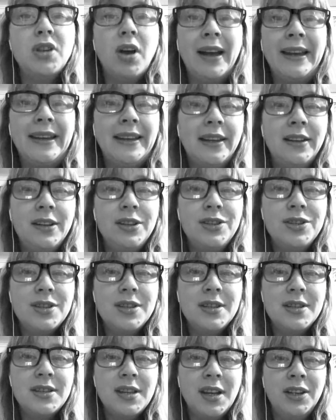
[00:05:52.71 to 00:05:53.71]
I get into
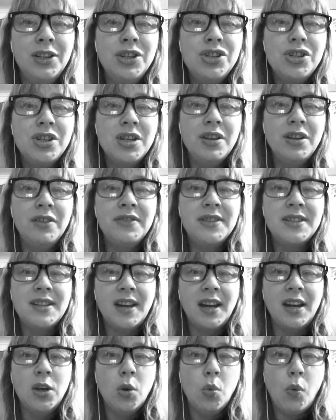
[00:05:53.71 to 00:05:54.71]
this energy of
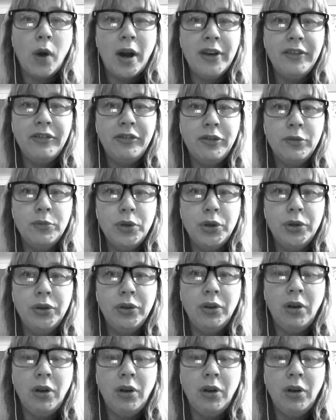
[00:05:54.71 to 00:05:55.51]
staying away from you.